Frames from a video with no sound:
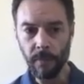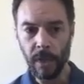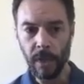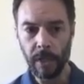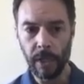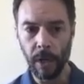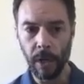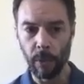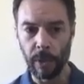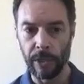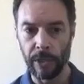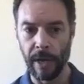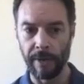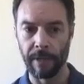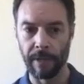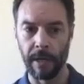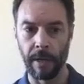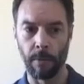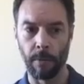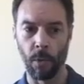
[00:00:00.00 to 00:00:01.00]
You know, when you have
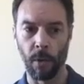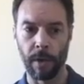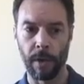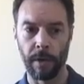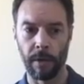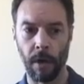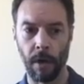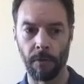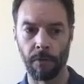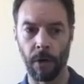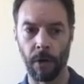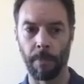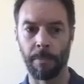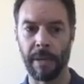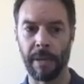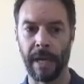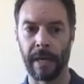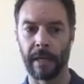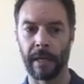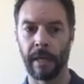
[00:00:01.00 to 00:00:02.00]
the number 1 overall
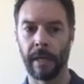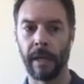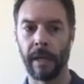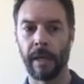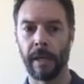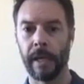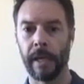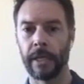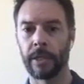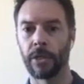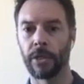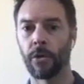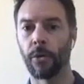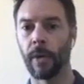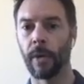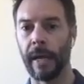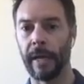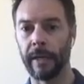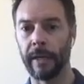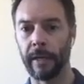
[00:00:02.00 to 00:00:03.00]
pick, it's
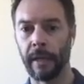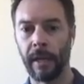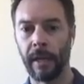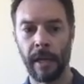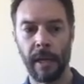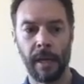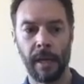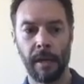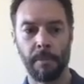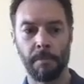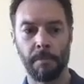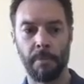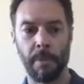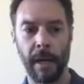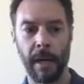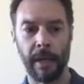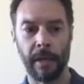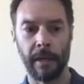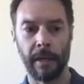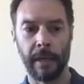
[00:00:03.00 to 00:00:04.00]
great,
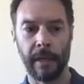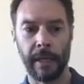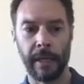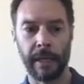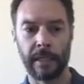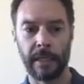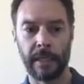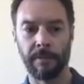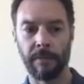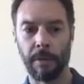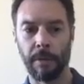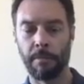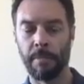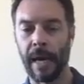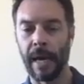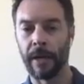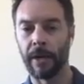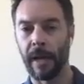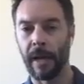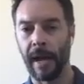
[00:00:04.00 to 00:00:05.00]
but it's even
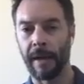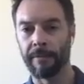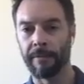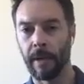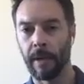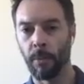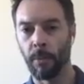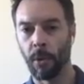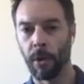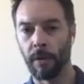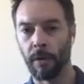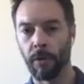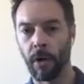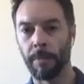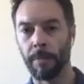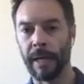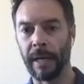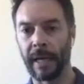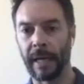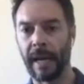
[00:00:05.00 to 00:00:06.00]
better to have the number 1
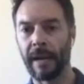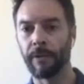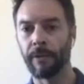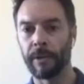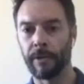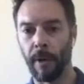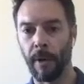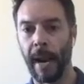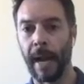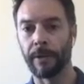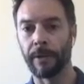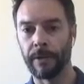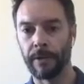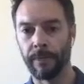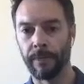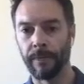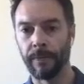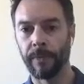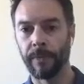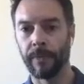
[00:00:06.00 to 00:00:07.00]
overall pick in every round.
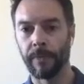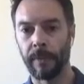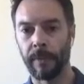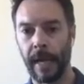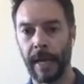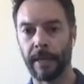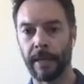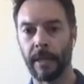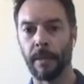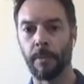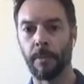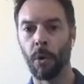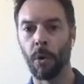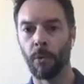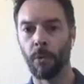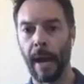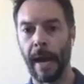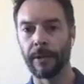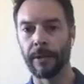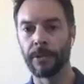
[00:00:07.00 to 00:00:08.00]
And then the more
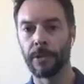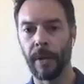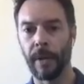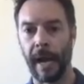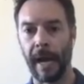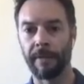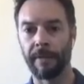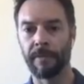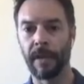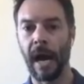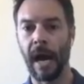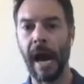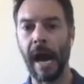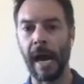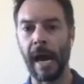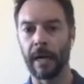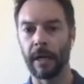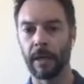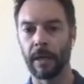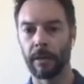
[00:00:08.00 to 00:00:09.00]
rounds you have, the
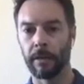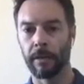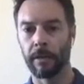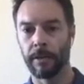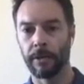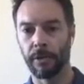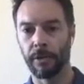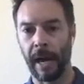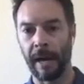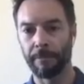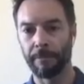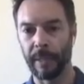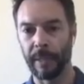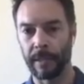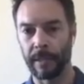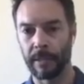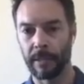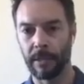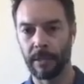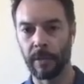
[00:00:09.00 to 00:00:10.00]
higher draft
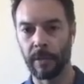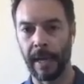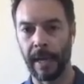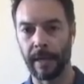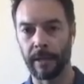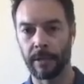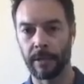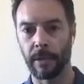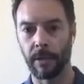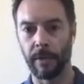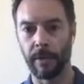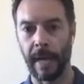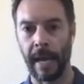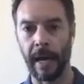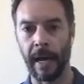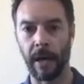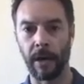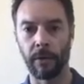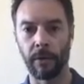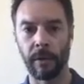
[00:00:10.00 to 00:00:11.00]
picks you get. So
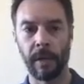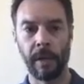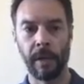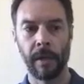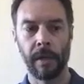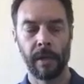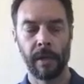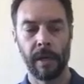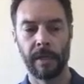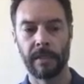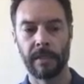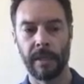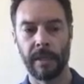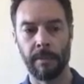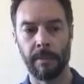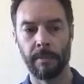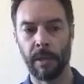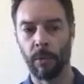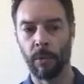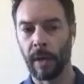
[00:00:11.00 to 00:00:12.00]
now a
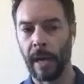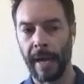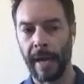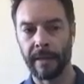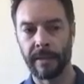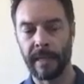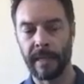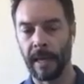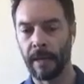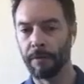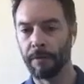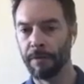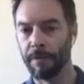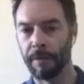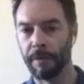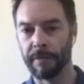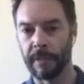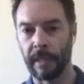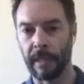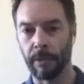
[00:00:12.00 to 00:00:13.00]
team that would have had 10,
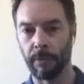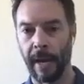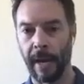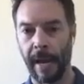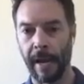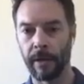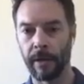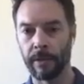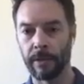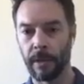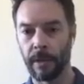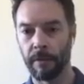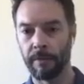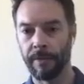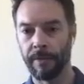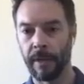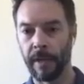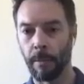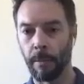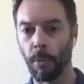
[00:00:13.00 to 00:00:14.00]
15 rounds
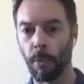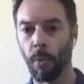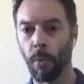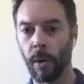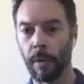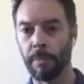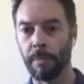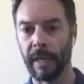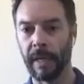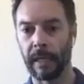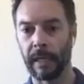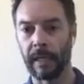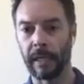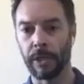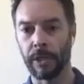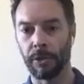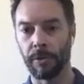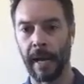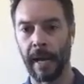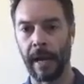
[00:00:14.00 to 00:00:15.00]
of the number 1 pick in
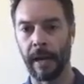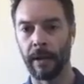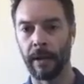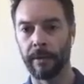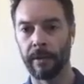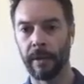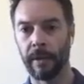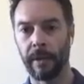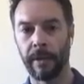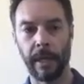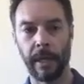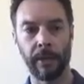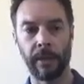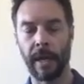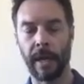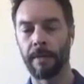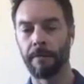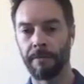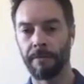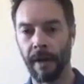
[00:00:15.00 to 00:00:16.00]
each round, they only
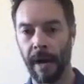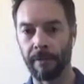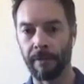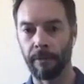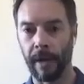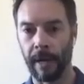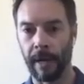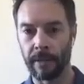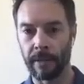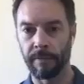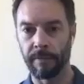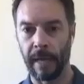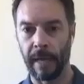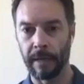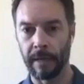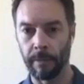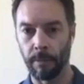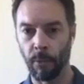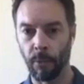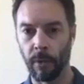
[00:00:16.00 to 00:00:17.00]
have 5 rounds of
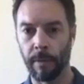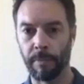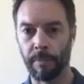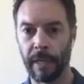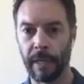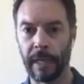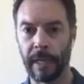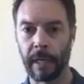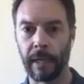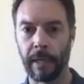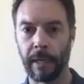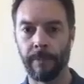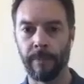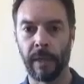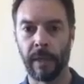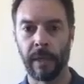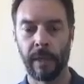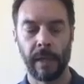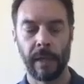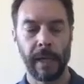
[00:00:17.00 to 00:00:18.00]
that number 1 pick.
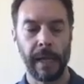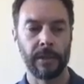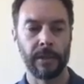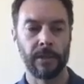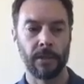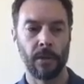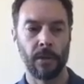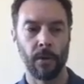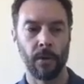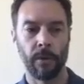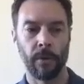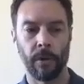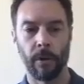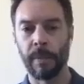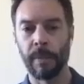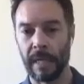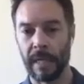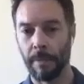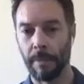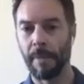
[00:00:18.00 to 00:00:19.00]
And so there'll
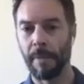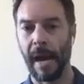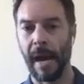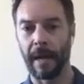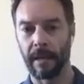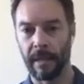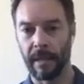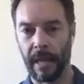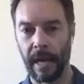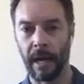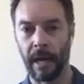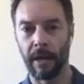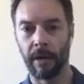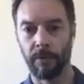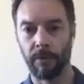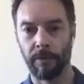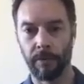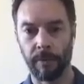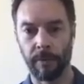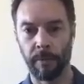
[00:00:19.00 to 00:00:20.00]
be an impact there
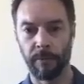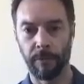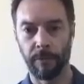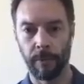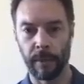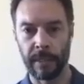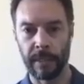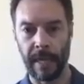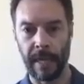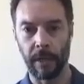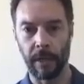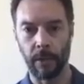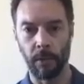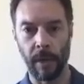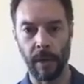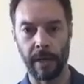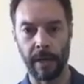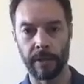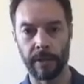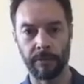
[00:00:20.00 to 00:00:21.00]
from a talent
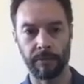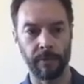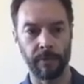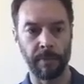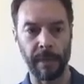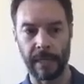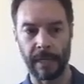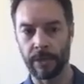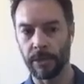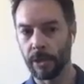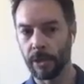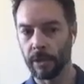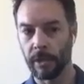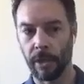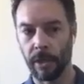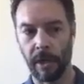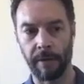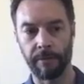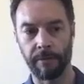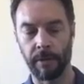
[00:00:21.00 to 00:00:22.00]
wise from next year, the
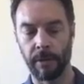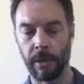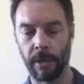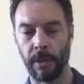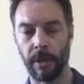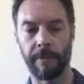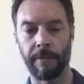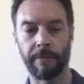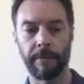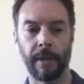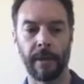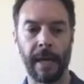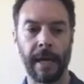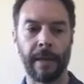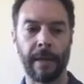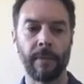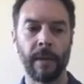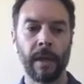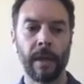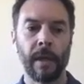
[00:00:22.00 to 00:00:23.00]
year after that.